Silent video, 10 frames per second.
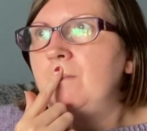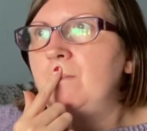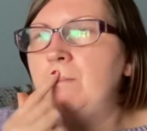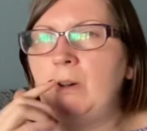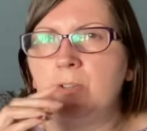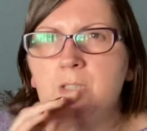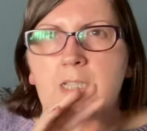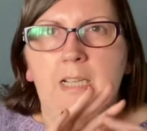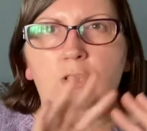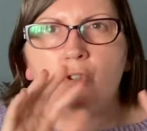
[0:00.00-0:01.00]
moss
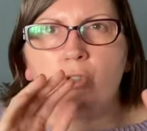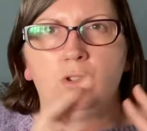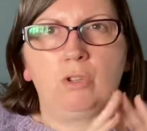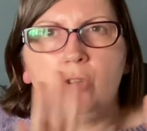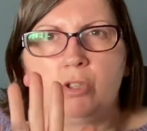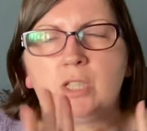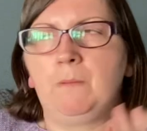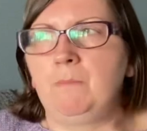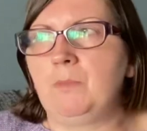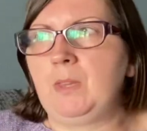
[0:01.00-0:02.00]
stitch or
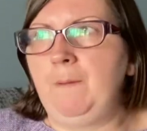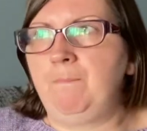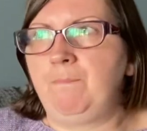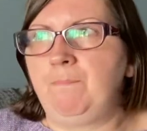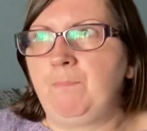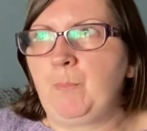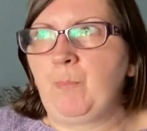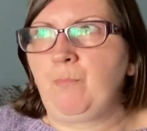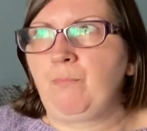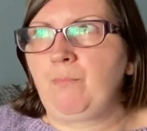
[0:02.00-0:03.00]
something.
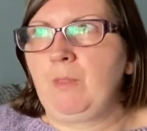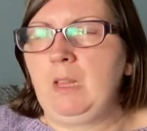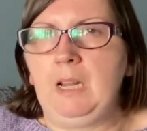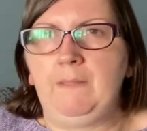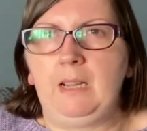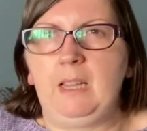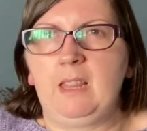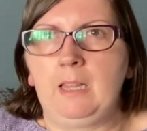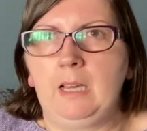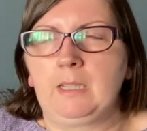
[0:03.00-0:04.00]
I'll have a little
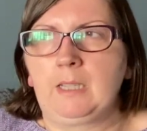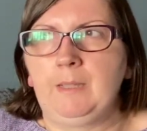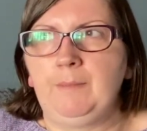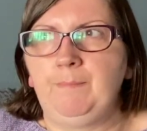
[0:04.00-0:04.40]
think.